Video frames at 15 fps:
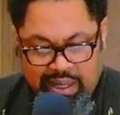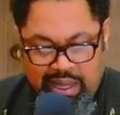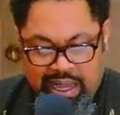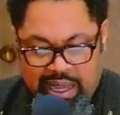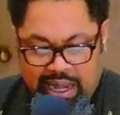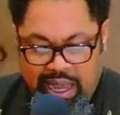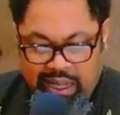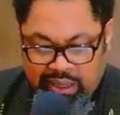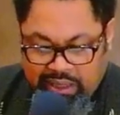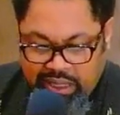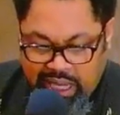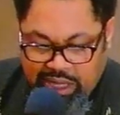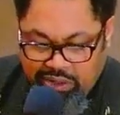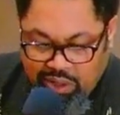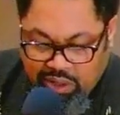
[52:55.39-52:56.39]
and
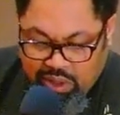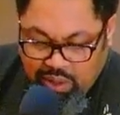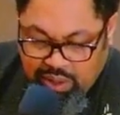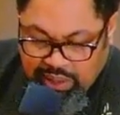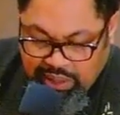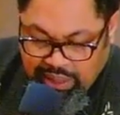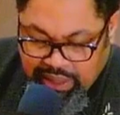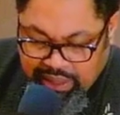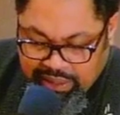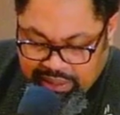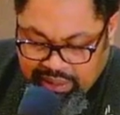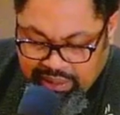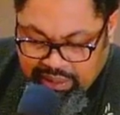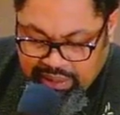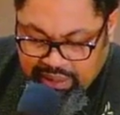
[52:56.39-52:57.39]
Alexandria
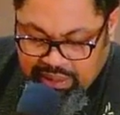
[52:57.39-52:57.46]
Cortez.